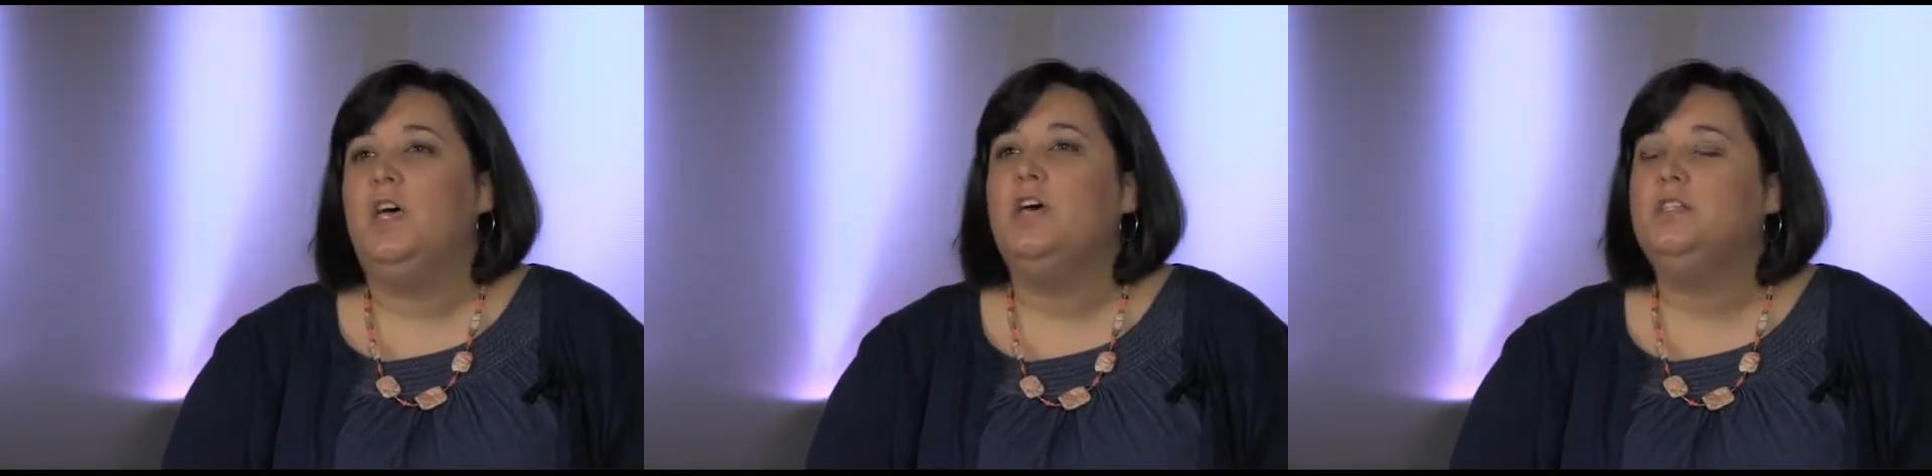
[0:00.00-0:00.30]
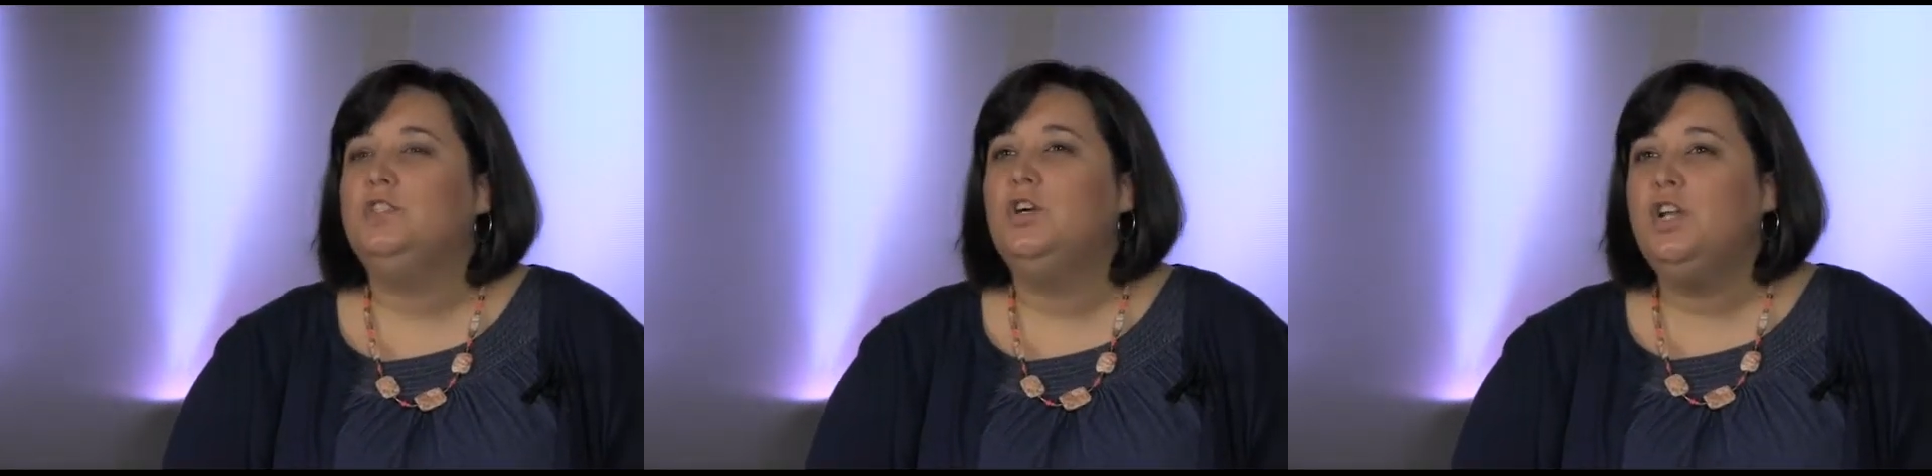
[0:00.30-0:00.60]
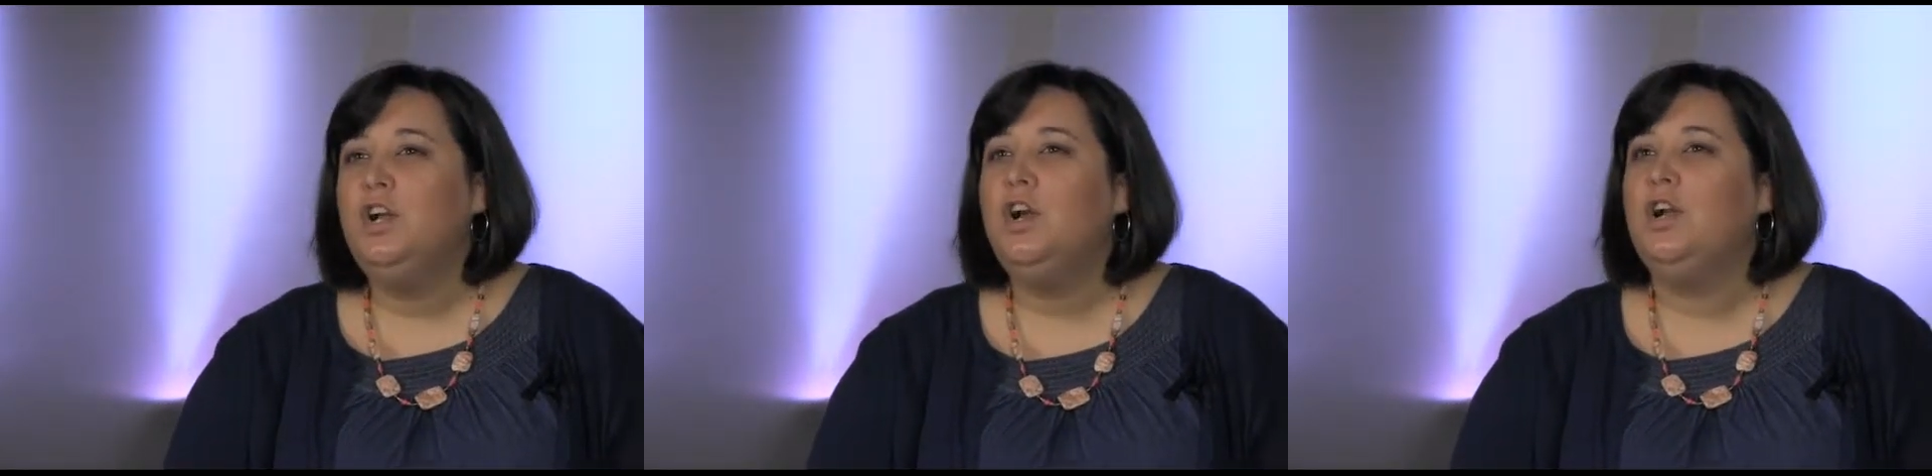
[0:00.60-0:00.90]

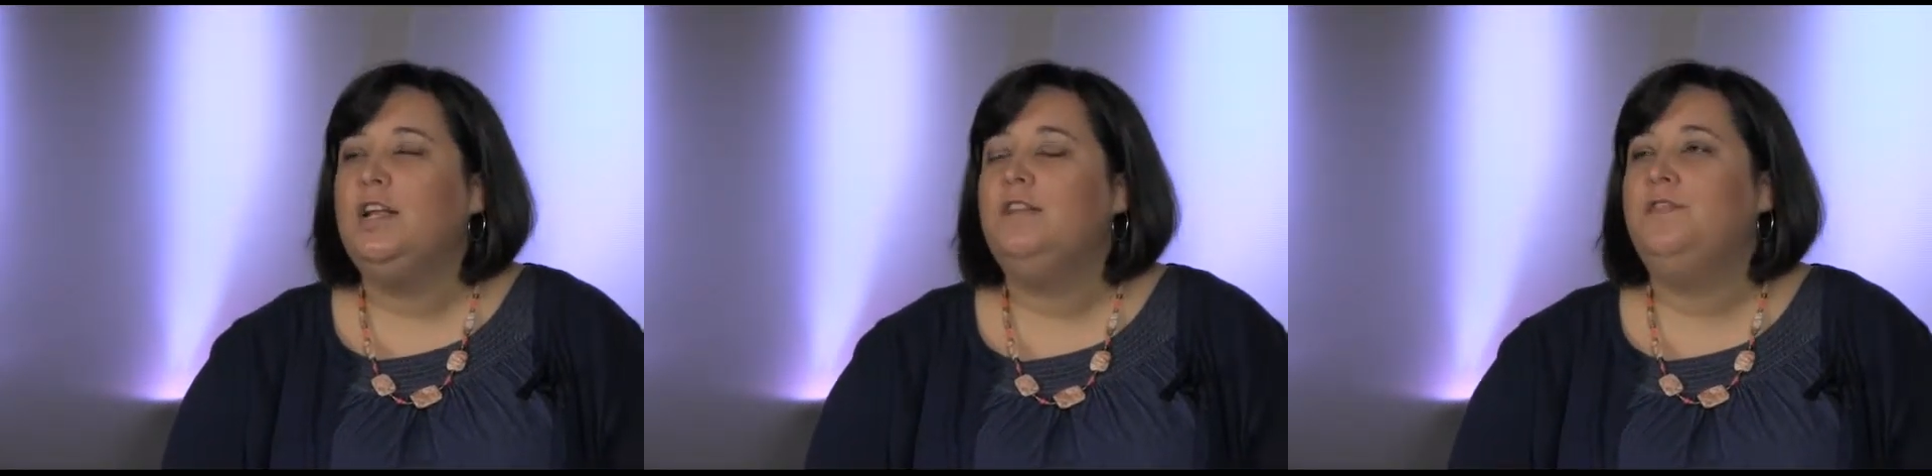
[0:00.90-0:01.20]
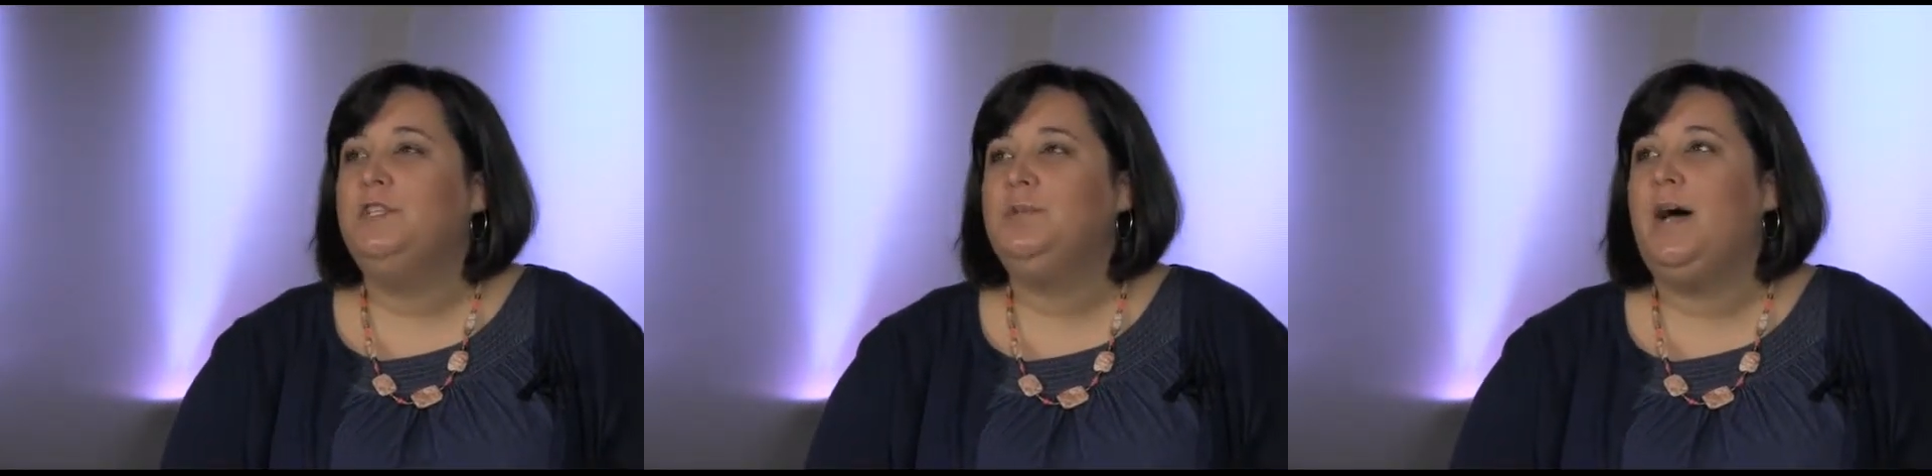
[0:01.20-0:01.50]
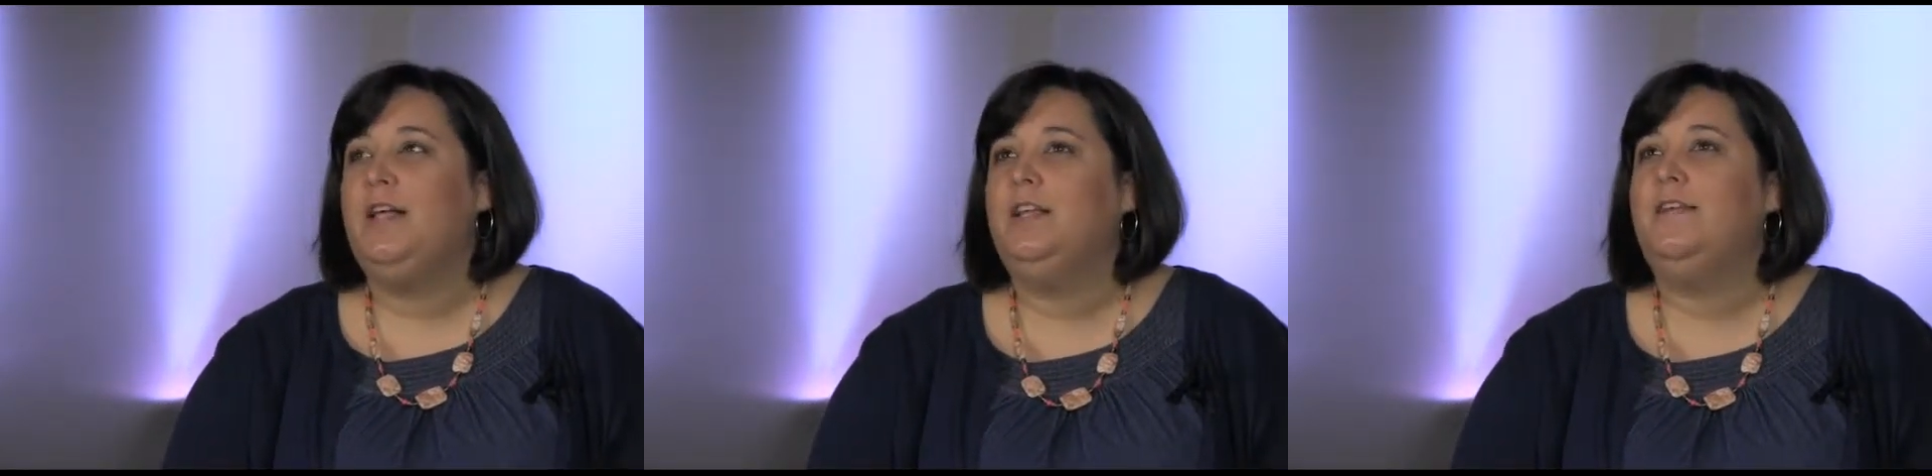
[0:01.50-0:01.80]
asserted her
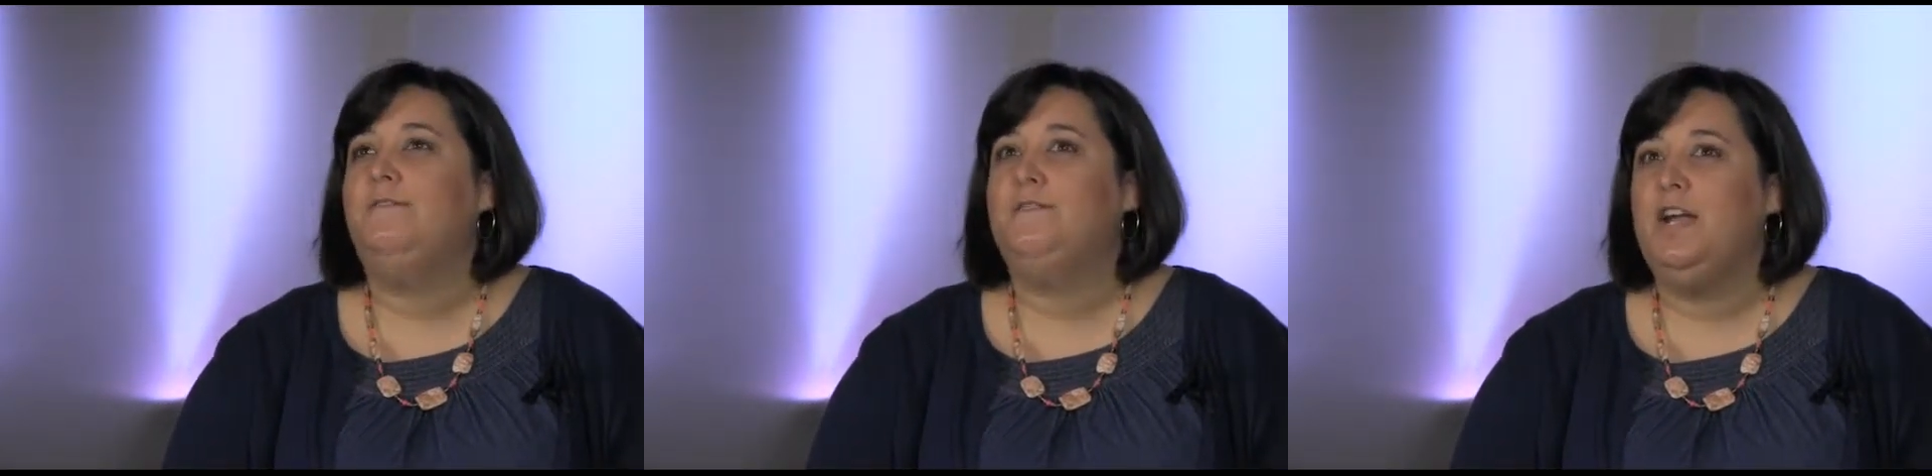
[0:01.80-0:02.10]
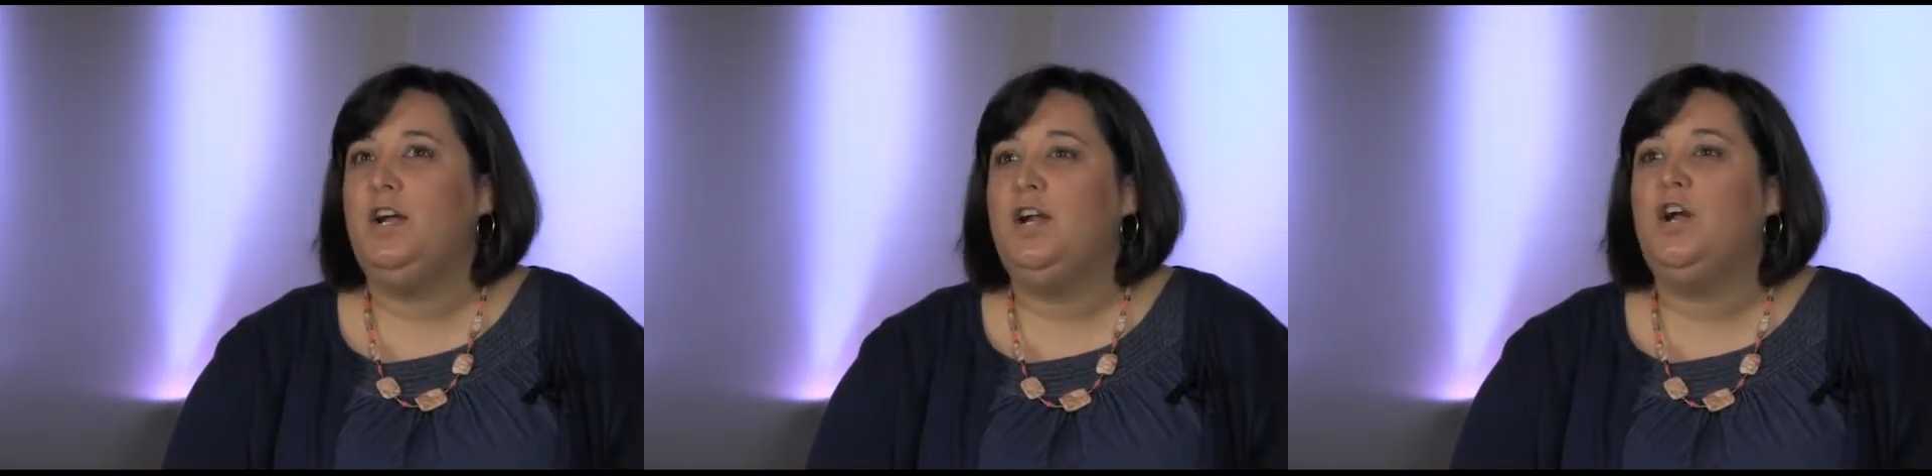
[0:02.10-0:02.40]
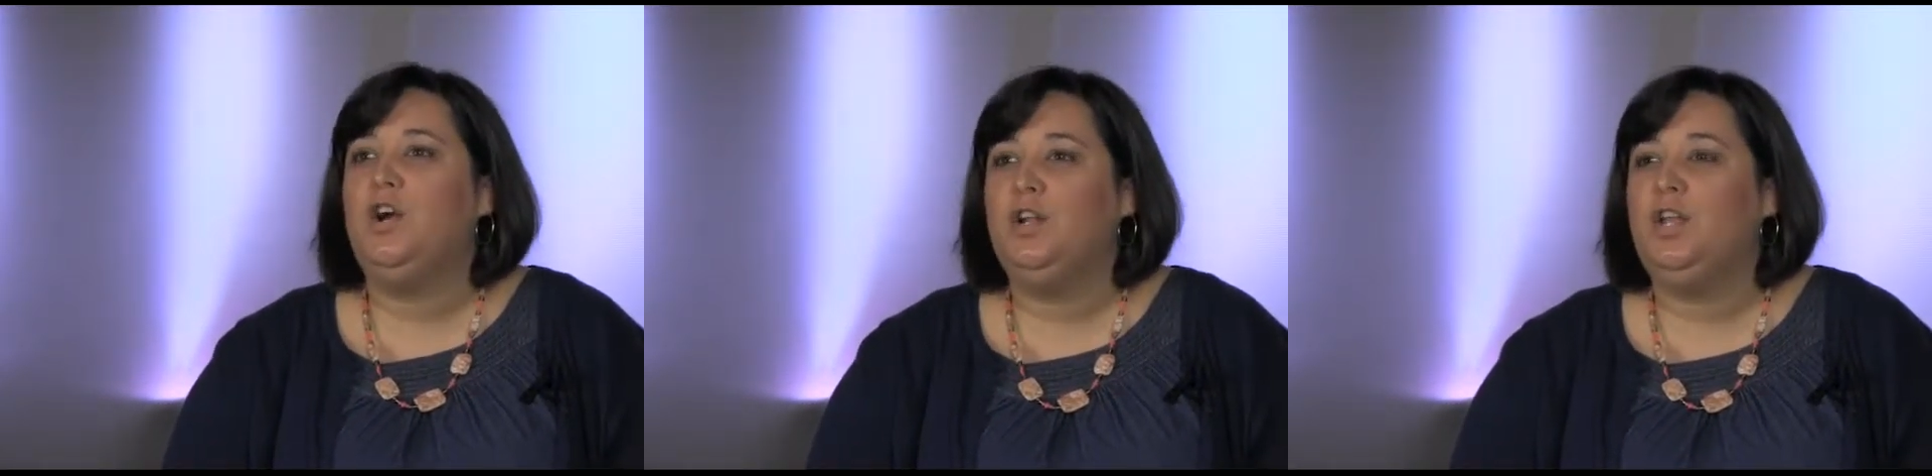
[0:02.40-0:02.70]
individuality
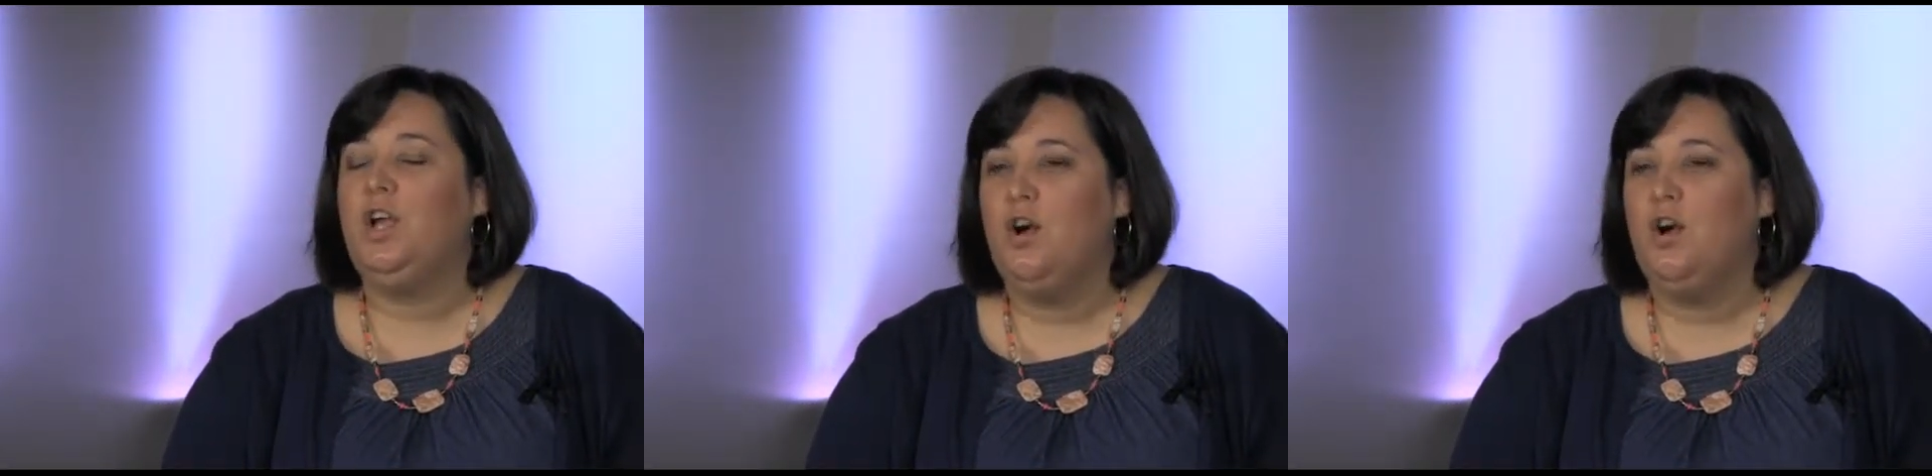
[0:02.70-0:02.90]
very early